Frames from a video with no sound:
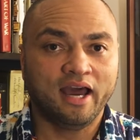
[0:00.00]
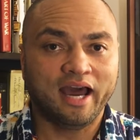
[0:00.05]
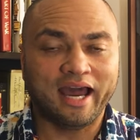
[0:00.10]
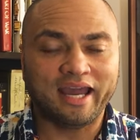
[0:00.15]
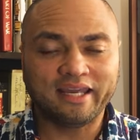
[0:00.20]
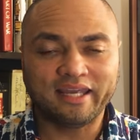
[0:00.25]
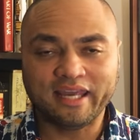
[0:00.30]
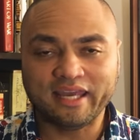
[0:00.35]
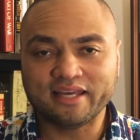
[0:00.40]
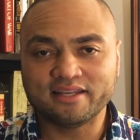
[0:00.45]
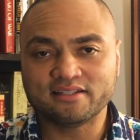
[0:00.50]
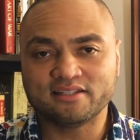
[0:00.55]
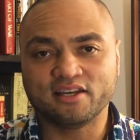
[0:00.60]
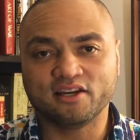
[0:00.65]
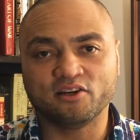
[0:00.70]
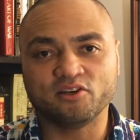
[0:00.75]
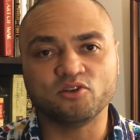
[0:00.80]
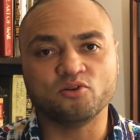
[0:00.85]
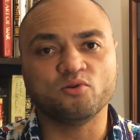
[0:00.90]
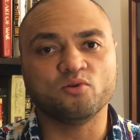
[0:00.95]
I can't
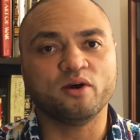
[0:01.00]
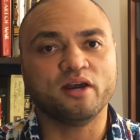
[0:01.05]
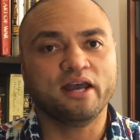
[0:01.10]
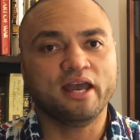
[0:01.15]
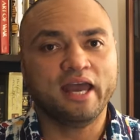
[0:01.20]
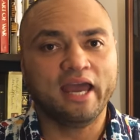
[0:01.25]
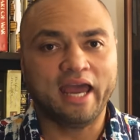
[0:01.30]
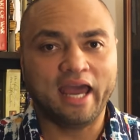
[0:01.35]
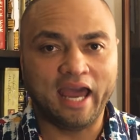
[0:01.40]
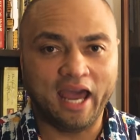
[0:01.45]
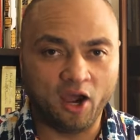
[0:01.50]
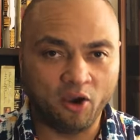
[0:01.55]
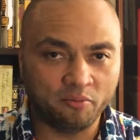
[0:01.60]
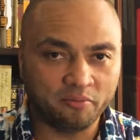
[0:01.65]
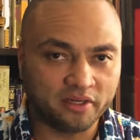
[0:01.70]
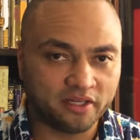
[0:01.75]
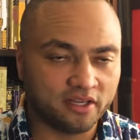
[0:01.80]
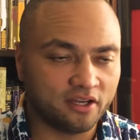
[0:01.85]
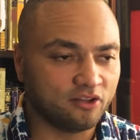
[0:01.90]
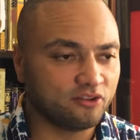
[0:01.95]
tell you how
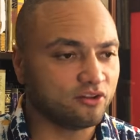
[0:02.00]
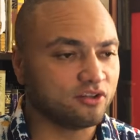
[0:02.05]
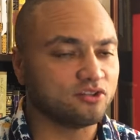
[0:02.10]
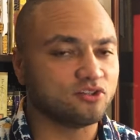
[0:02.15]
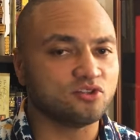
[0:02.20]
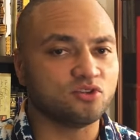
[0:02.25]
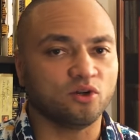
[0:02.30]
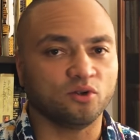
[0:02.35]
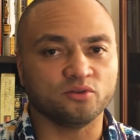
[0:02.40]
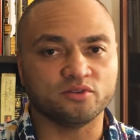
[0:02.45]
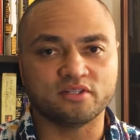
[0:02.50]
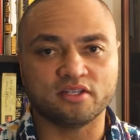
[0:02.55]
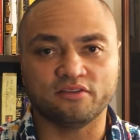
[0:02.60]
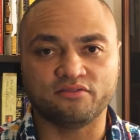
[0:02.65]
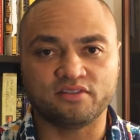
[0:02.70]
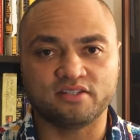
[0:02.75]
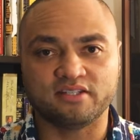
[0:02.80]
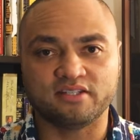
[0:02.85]
many other consultants I've